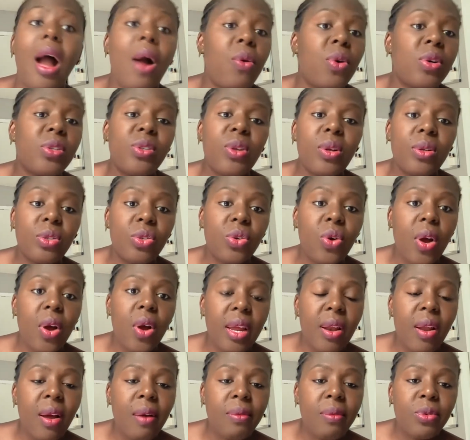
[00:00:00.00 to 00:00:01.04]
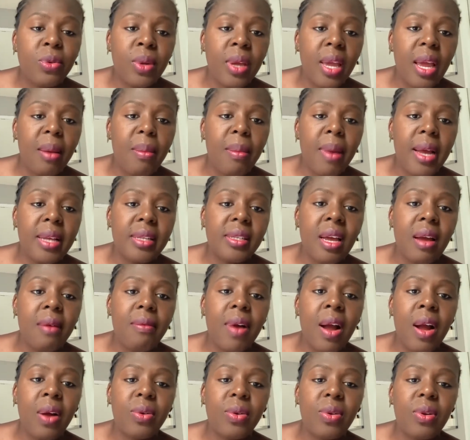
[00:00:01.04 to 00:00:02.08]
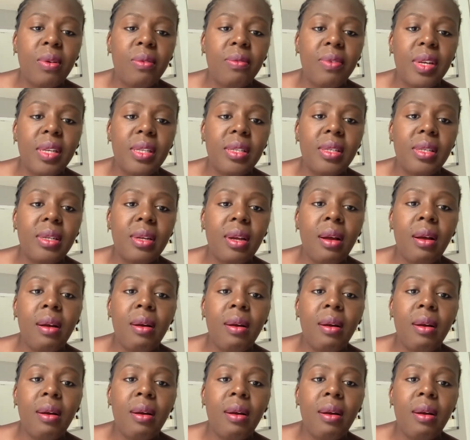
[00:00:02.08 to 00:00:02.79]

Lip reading: was not strong enough to get myself out of it